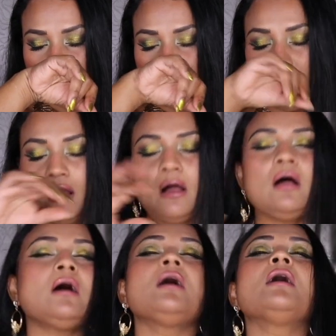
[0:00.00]

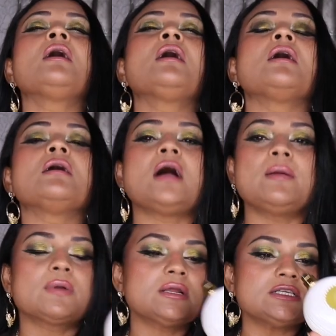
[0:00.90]
Oh,
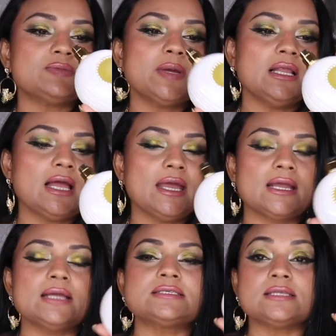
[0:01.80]
I'm gonna smell
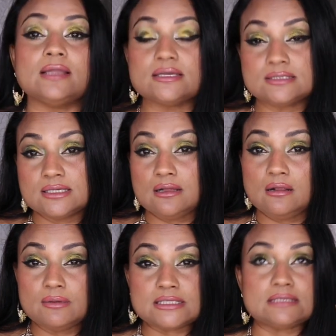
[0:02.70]
like a
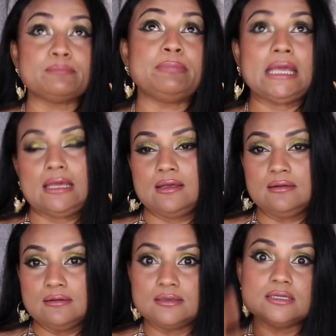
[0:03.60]
celestial
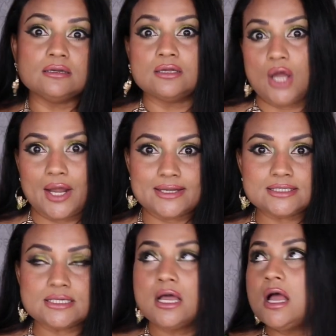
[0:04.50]
being
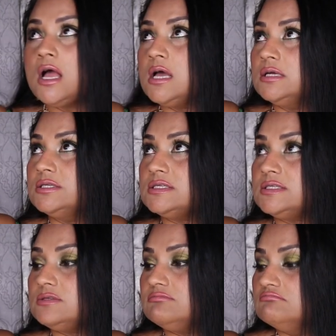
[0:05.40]
goddess,
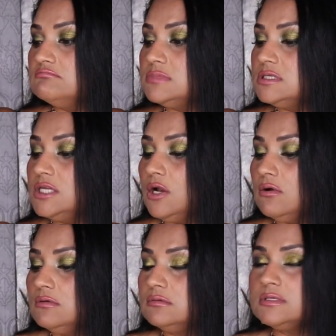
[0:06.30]
just, you
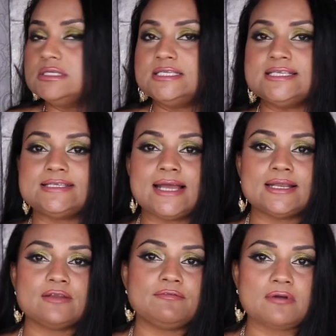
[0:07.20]
know,
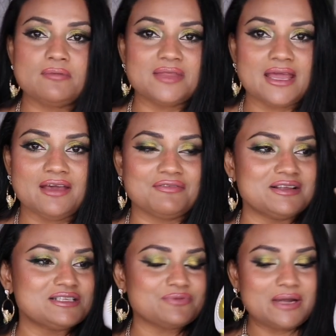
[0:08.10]
descended from the
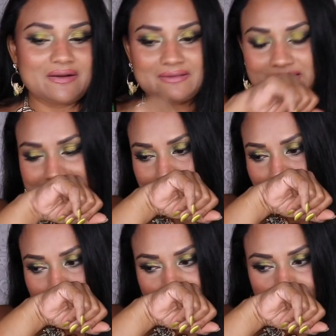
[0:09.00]
heavens wearing this.
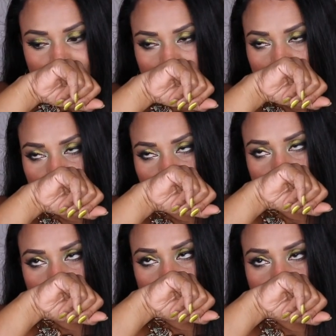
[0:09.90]
Oh my
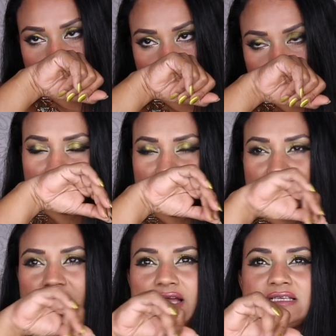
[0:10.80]
gosh!
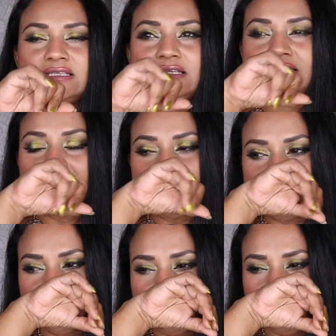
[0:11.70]
You guys, this
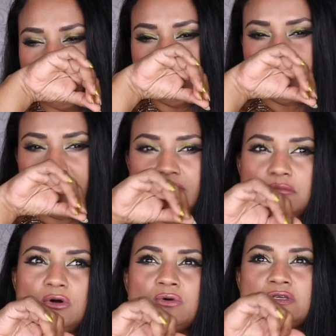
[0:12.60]
has the
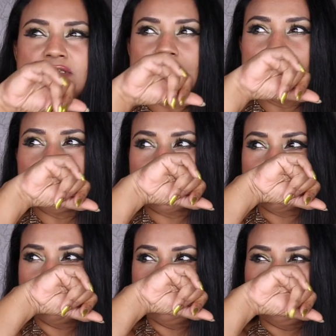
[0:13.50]
most like
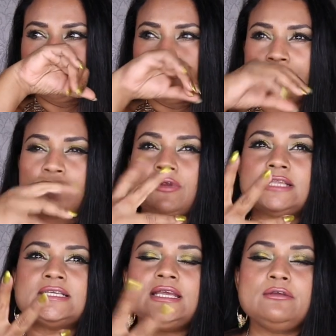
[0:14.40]

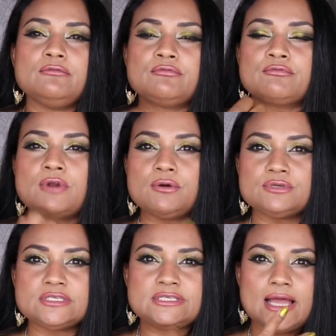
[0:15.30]
pretty
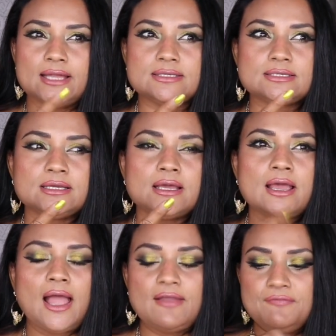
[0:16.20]
rose scent.
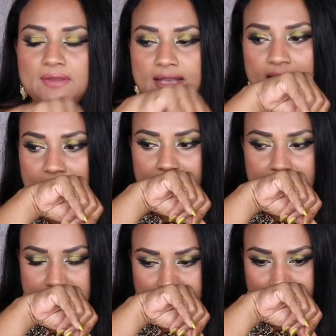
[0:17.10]
I feel like
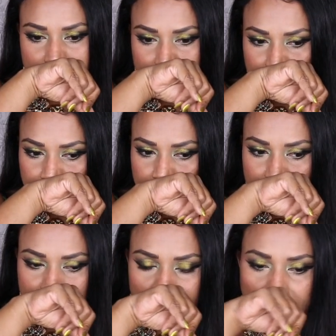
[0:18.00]
it's
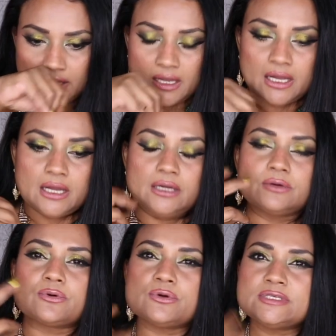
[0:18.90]
uh,
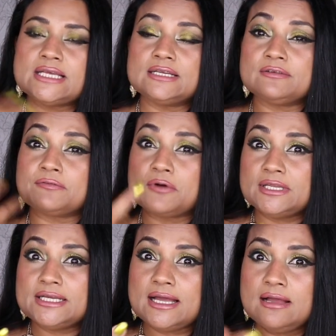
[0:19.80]
rose
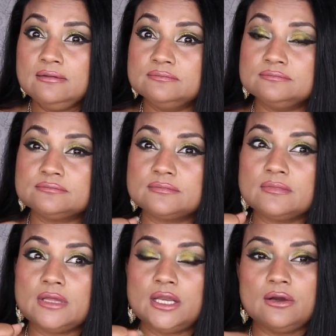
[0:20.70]
centifolia,
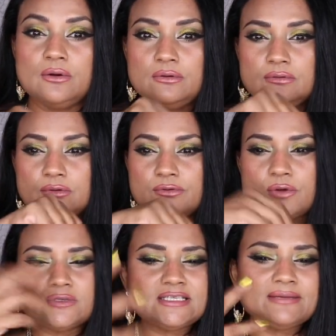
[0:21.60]
you know,
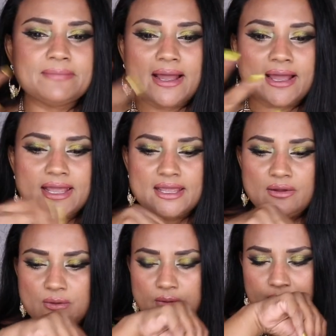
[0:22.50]
rose de mai
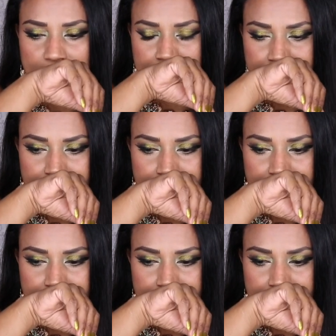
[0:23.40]
or